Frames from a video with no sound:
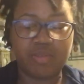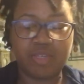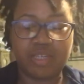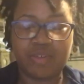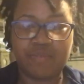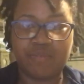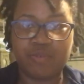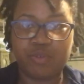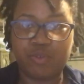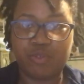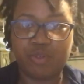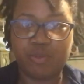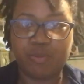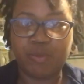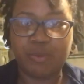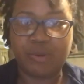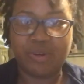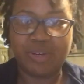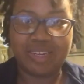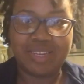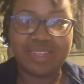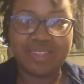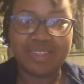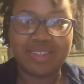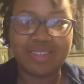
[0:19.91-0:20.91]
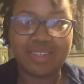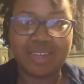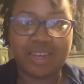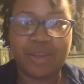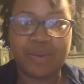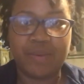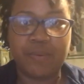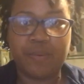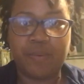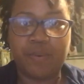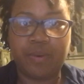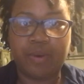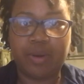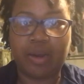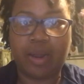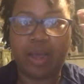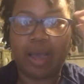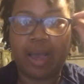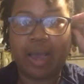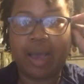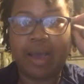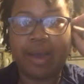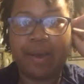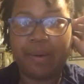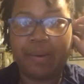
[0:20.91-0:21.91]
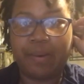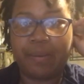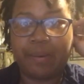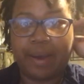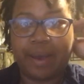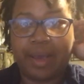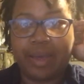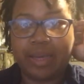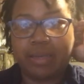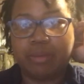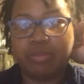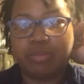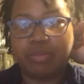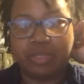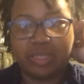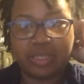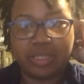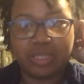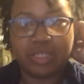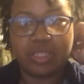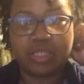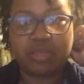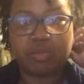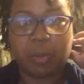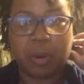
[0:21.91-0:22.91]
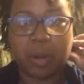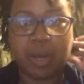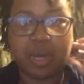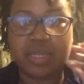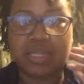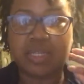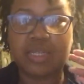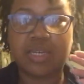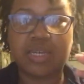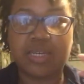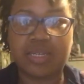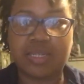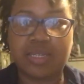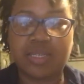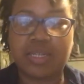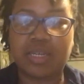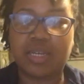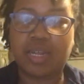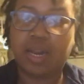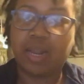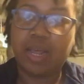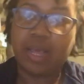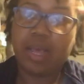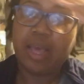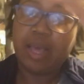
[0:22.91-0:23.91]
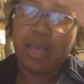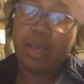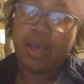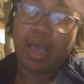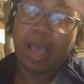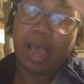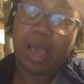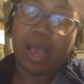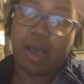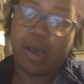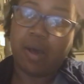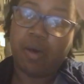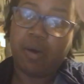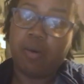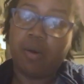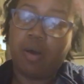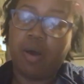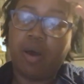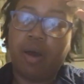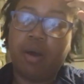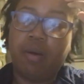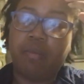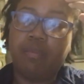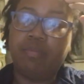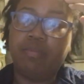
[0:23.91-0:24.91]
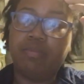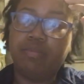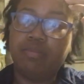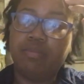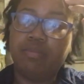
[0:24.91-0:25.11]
give you some more insight on how I completed this process and how